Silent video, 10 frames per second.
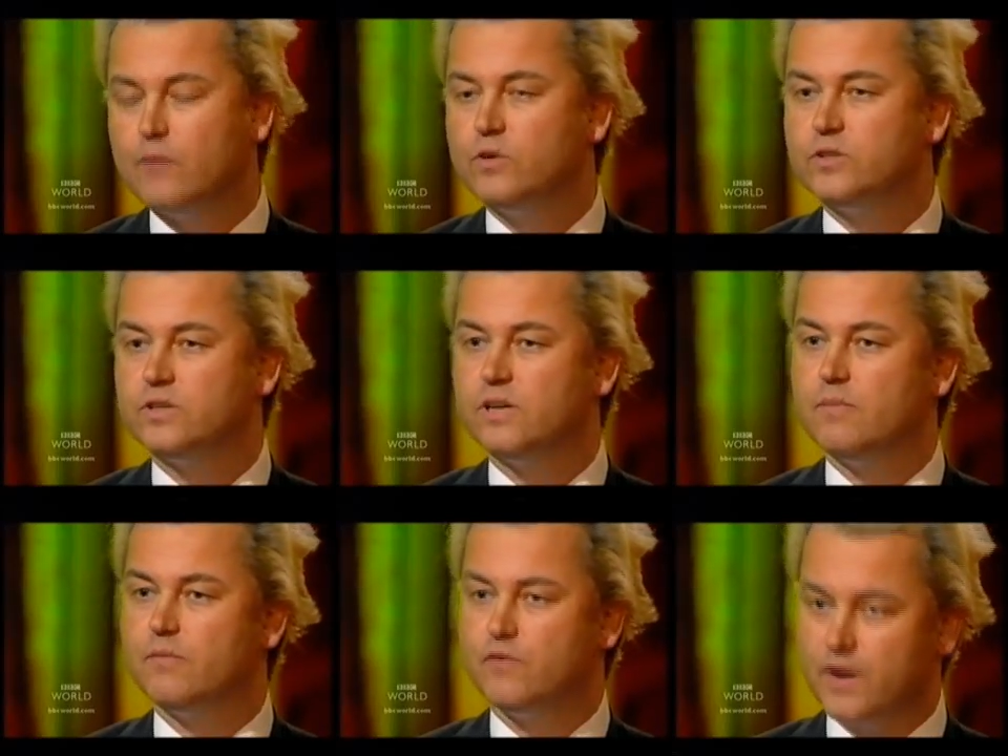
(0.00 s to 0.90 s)
I would
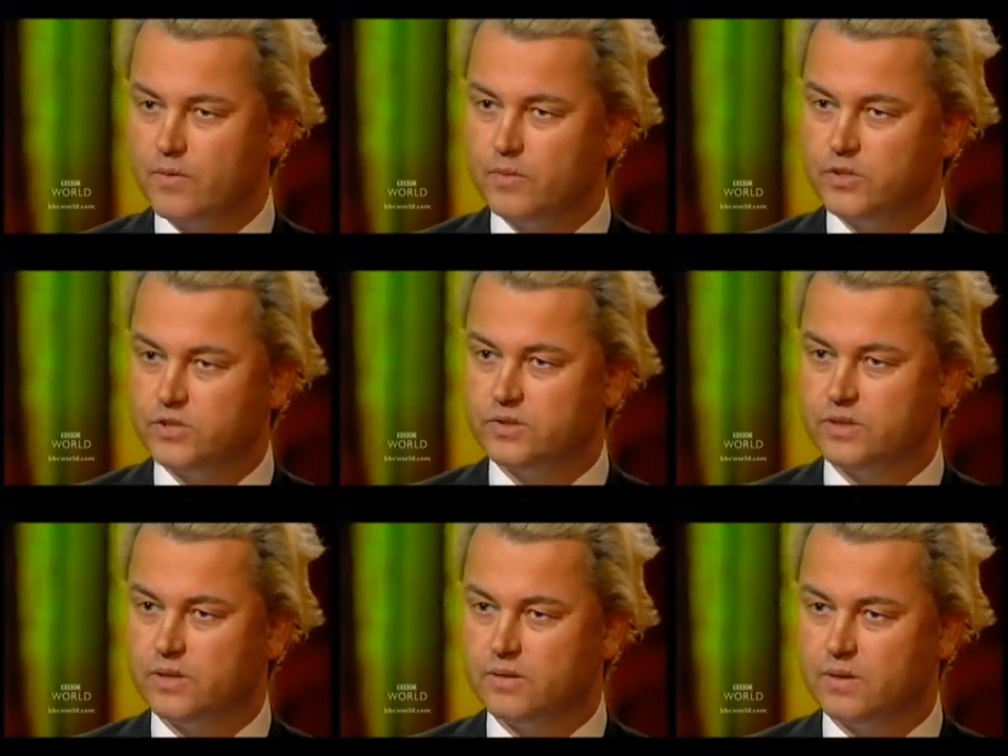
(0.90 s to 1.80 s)
very much,
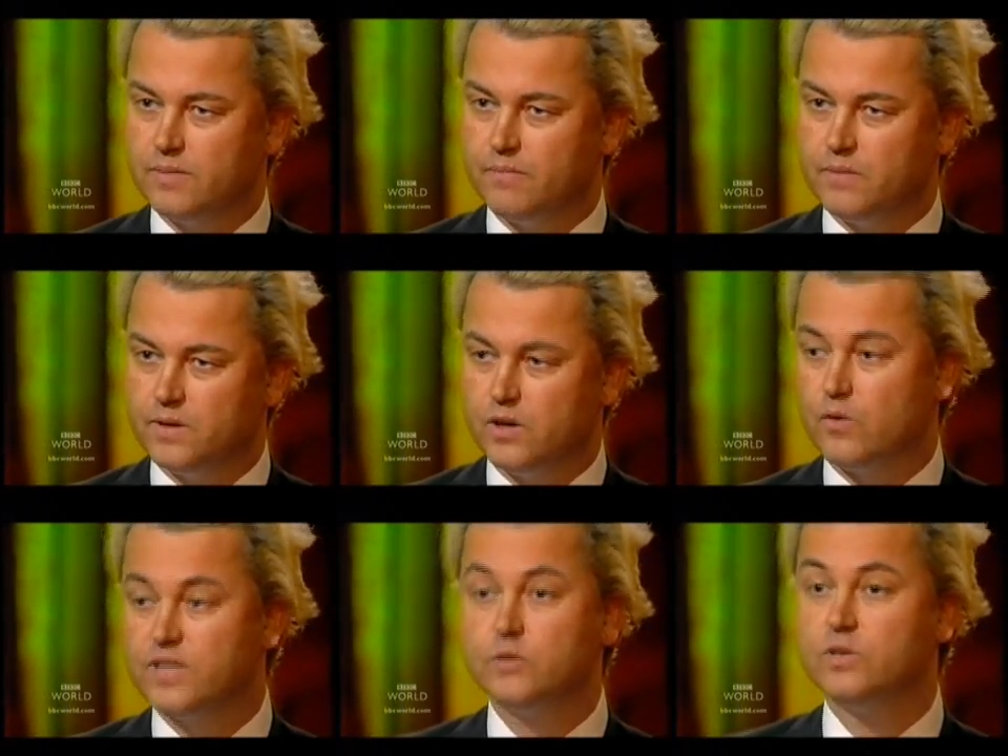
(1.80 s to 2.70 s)
otherwise